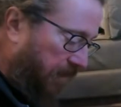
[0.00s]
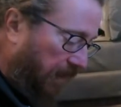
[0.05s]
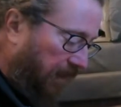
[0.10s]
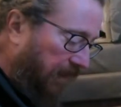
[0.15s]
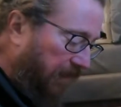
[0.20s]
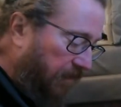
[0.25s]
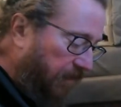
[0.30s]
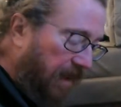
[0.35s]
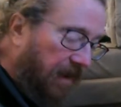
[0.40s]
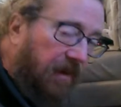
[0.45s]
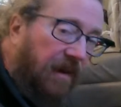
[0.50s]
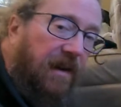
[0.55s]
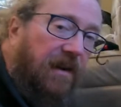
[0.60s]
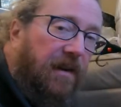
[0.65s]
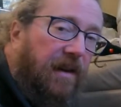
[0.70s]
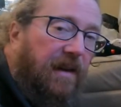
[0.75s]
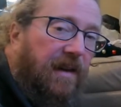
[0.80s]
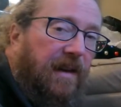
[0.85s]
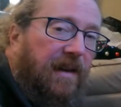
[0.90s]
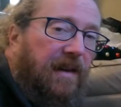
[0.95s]
when I leave them out
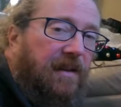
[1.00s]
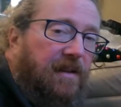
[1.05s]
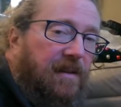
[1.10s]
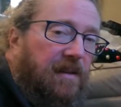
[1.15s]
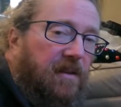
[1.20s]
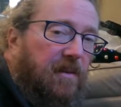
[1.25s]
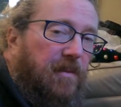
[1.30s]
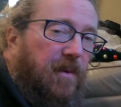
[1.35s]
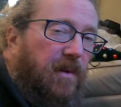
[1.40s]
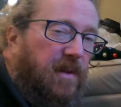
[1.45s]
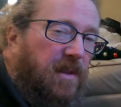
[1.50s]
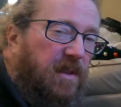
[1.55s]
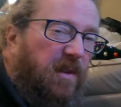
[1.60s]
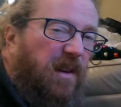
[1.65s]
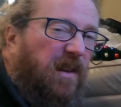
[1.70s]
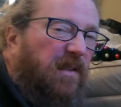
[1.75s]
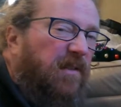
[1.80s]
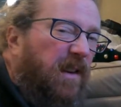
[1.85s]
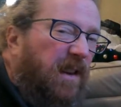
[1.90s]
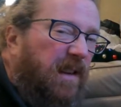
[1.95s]
here at night, so I'm always
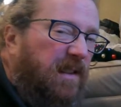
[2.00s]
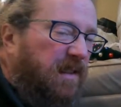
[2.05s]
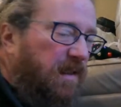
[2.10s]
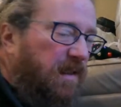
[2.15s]
trying to find